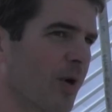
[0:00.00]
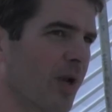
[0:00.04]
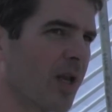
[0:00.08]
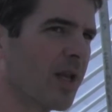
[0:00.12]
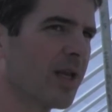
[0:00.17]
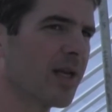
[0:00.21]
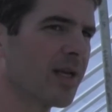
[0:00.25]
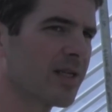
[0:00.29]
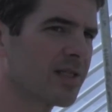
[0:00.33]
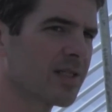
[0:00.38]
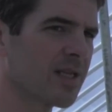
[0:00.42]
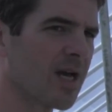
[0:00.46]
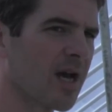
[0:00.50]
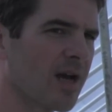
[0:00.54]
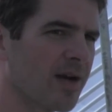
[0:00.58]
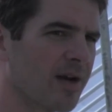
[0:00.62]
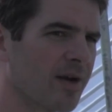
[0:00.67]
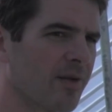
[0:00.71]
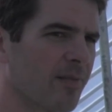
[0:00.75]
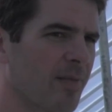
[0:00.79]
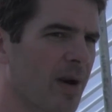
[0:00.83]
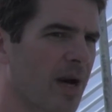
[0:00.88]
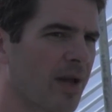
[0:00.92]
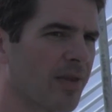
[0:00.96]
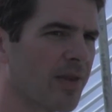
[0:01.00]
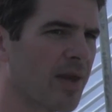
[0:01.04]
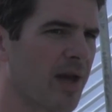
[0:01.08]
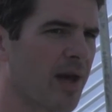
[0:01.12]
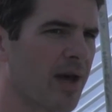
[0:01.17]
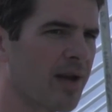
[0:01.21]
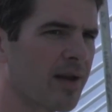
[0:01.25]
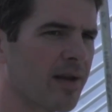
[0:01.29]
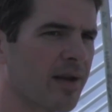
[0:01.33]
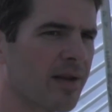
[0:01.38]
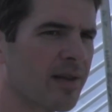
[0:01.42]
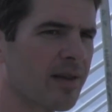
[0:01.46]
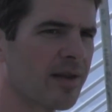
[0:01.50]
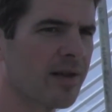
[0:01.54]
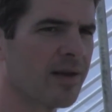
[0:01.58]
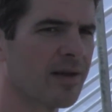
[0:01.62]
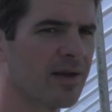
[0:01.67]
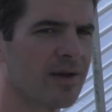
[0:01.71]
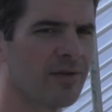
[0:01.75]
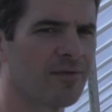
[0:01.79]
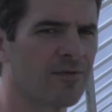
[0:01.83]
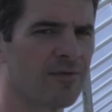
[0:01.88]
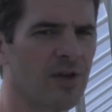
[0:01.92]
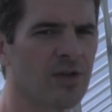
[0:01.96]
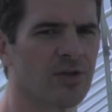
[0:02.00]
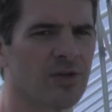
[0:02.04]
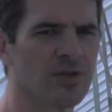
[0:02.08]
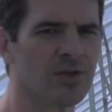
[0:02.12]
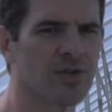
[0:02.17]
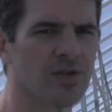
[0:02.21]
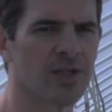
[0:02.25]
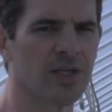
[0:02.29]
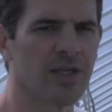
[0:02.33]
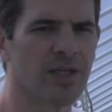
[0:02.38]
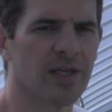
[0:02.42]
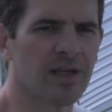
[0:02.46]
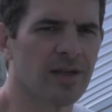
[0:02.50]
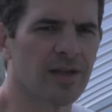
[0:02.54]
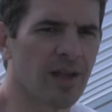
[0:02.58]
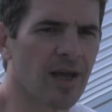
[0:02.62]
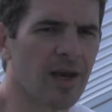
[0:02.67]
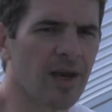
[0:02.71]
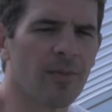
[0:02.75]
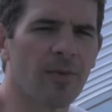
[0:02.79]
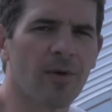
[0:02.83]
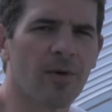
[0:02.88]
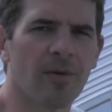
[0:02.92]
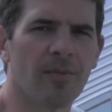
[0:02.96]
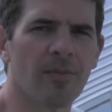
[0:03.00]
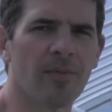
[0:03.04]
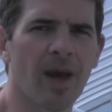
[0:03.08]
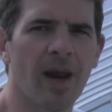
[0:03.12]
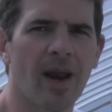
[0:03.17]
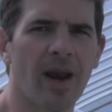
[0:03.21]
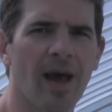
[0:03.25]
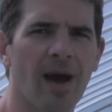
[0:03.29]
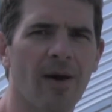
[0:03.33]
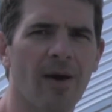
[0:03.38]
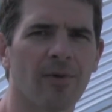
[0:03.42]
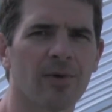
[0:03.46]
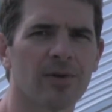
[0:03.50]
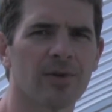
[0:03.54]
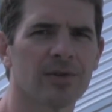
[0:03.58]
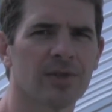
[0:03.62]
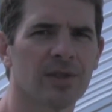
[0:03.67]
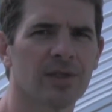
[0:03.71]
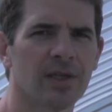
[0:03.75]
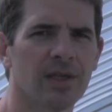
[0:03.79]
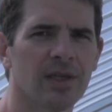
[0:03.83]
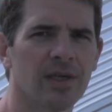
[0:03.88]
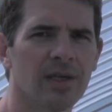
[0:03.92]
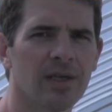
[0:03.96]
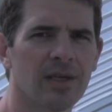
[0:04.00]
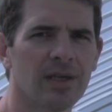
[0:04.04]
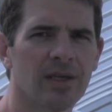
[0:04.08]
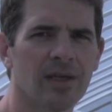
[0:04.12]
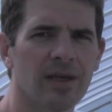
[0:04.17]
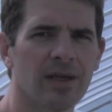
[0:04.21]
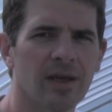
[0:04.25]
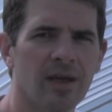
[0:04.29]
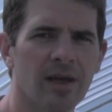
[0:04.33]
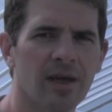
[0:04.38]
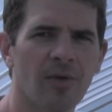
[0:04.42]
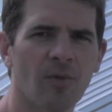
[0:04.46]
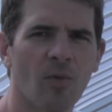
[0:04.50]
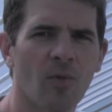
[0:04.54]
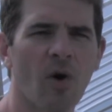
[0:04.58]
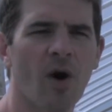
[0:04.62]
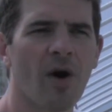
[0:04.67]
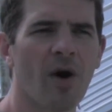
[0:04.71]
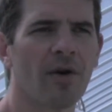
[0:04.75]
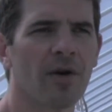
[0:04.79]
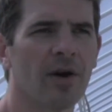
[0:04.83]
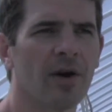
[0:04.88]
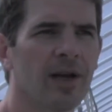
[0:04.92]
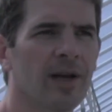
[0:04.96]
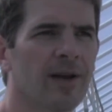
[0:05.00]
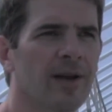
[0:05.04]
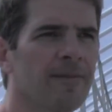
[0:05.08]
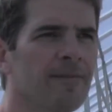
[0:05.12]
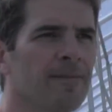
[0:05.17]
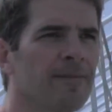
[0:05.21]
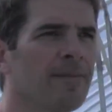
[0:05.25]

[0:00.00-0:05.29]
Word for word: really excited about that and the efficiency and labor man hours uh, in watering.